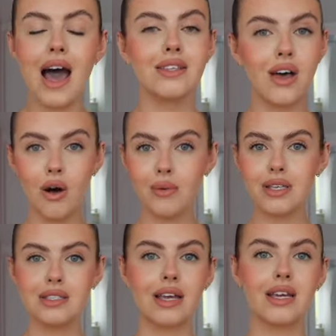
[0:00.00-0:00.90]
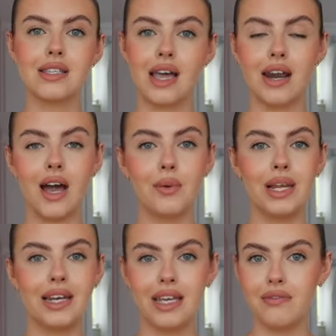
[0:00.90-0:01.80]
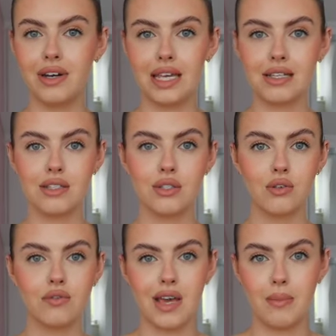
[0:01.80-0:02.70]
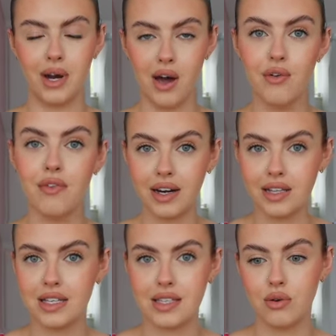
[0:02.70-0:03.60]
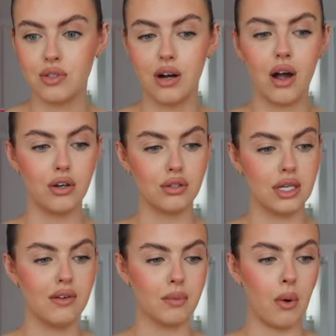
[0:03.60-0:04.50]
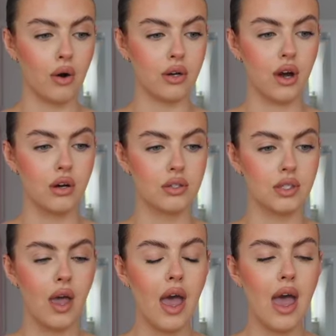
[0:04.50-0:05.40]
As always, like I said, I will leave links and stuff down below. If anything is out of stock, I'll just leave the product code